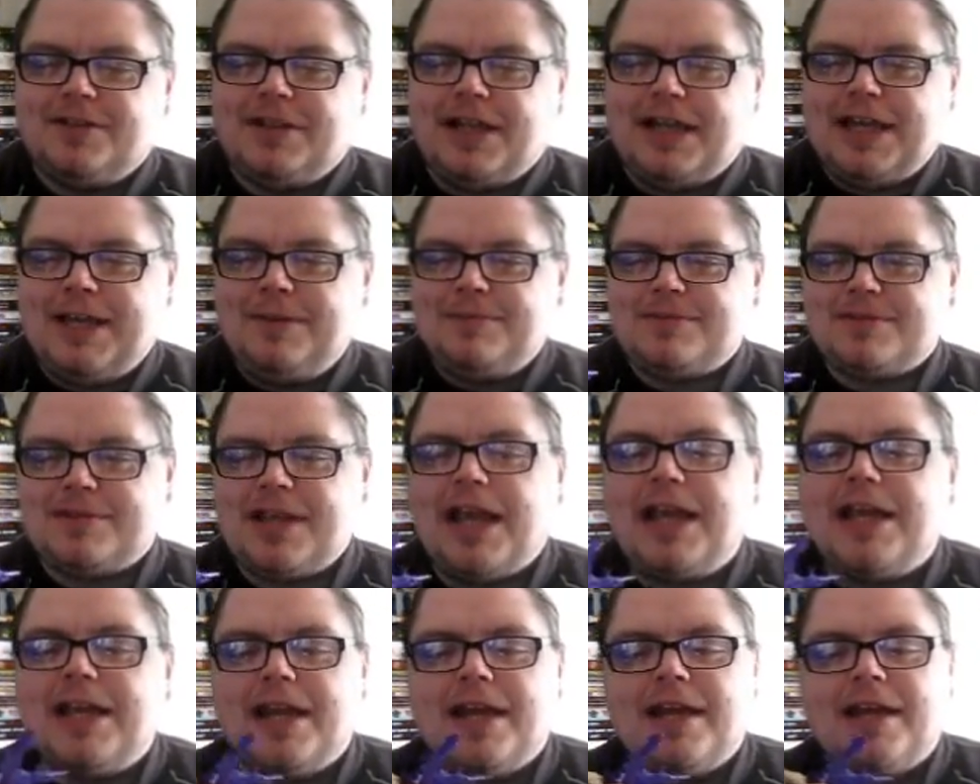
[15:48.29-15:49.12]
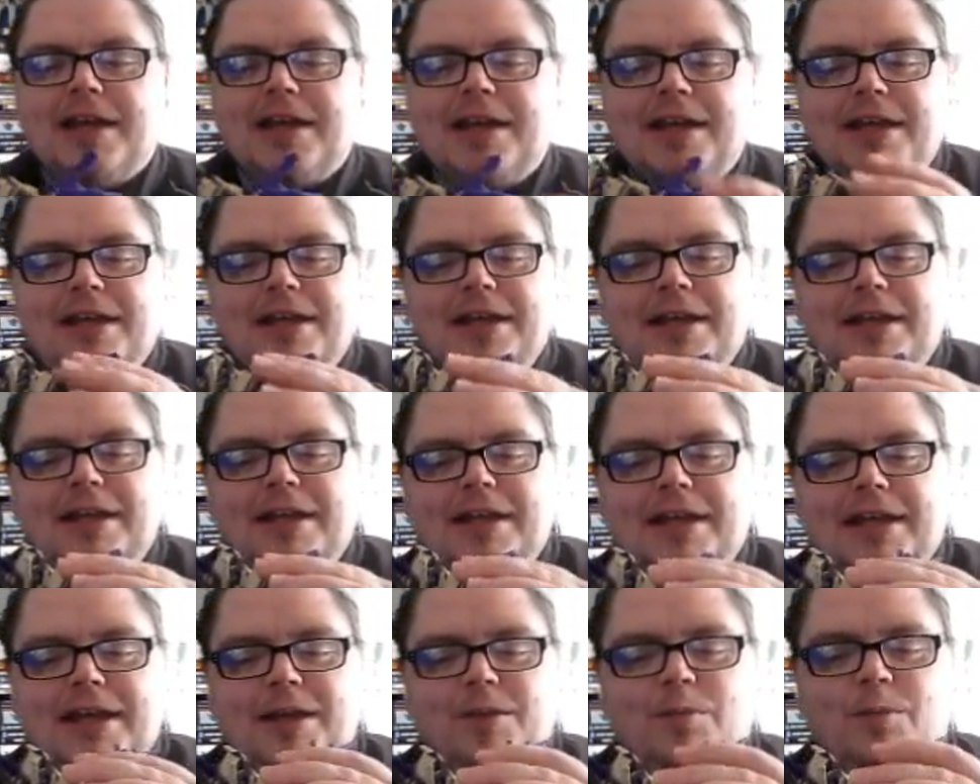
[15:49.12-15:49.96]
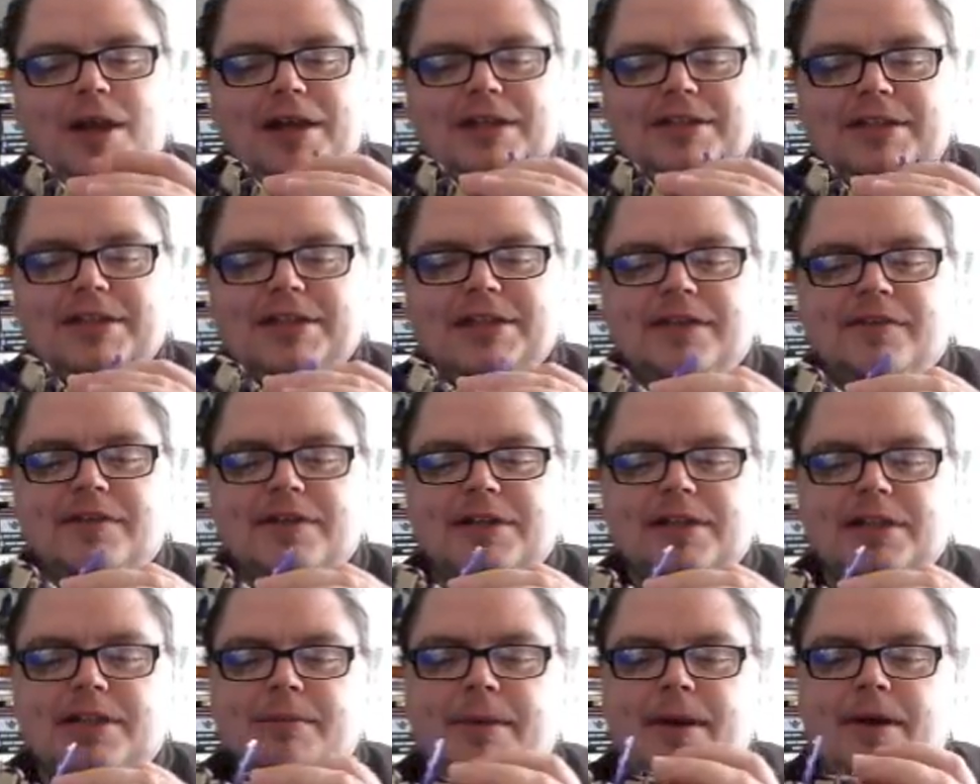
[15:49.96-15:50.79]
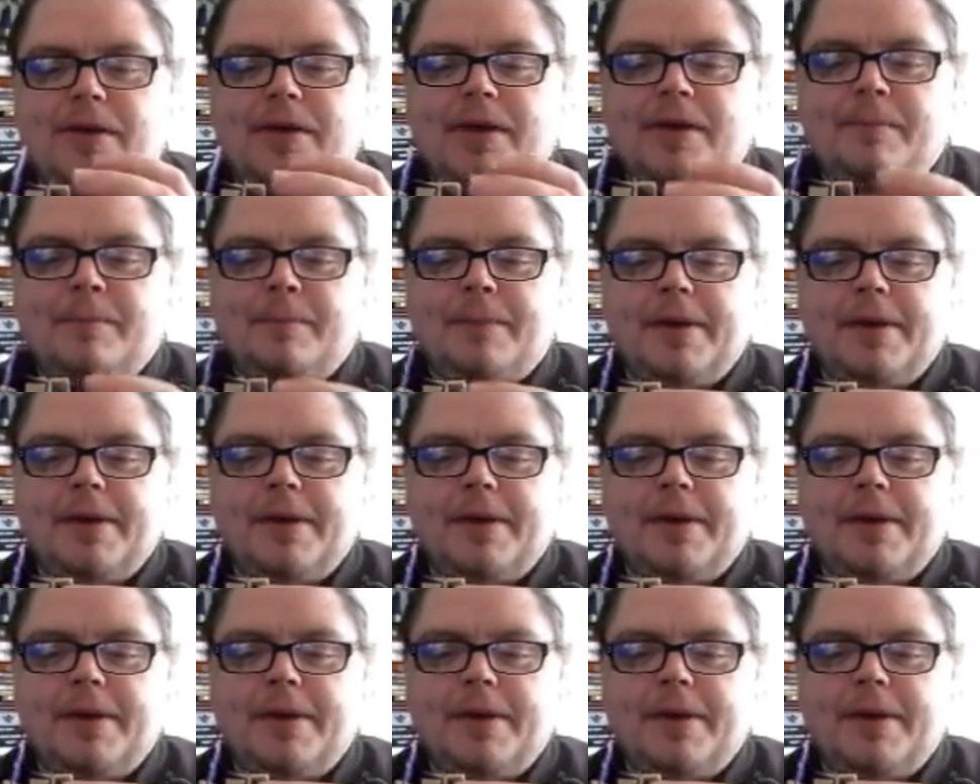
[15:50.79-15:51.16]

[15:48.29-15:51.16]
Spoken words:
I keep saying it. I keep waxing lyrical about him,